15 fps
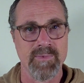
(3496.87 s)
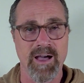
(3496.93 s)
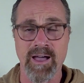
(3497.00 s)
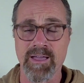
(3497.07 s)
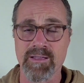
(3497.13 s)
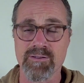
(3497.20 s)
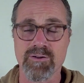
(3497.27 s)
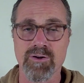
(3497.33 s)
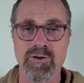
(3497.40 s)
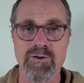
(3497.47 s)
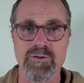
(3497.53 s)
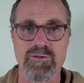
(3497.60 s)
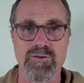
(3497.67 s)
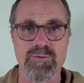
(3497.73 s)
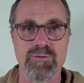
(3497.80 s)
I
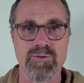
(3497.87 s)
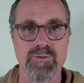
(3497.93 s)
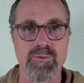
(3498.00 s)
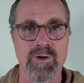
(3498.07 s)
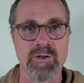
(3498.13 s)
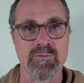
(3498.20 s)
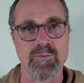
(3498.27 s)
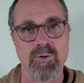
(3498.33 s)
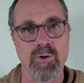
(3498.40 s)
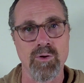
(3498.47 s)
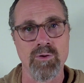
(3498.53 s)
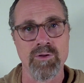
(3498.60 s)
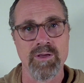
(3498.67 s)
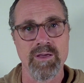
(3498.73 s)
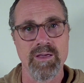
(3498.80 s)
encourage you to
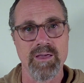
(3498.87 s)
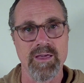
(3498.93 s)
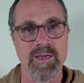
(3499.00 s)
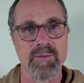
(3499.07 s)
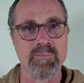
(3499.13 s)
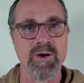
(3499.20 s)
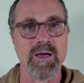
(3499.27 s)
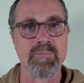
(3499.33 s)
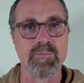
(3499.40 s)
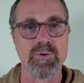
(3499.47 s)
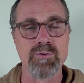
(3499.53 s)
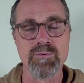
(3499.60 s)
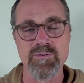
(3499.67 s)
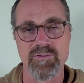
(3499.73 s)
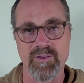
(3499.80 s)
enroll in my
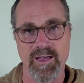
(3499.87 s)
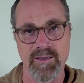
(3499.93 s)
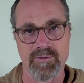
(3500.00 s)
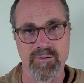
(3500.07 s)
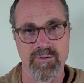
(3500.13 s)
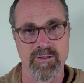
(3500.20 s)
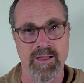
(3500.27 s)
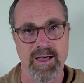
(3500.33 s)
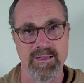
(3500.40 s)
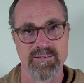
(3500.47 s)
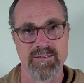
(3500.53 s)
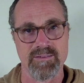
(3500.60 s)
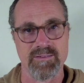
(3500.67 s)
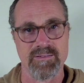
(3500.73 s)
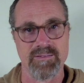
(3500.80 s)
moon cycle
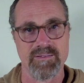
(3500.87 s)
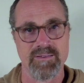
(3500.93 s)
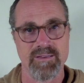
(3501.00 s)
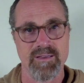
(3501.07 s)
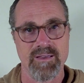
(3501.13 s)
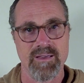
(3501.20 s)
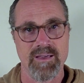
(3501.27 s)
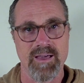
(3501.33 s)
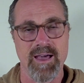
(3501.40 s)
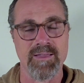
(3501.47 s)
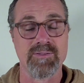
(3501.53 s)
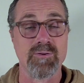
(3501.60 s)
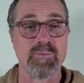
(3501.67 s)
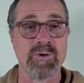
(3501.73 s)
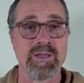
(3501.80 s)
classes
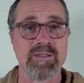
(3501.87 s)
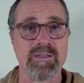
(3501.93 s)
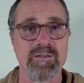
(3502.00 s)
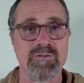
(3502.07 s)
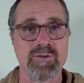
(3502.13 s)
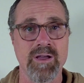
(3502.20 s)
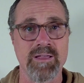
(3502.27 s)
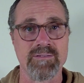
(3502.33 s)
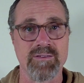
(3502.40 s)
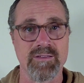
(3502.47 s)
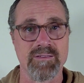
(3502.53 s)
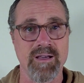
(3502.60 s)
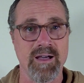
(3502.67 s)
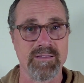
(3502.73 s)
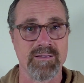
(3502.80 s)
at
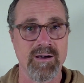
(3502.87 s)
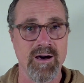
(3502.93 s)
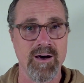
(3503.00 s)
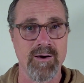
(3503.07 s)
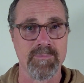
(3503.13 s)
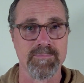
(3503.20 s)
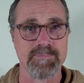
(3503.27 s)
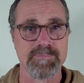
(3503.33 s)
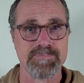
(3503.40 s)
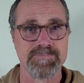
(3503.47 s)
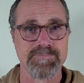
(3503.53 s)
theweeklytransit.com.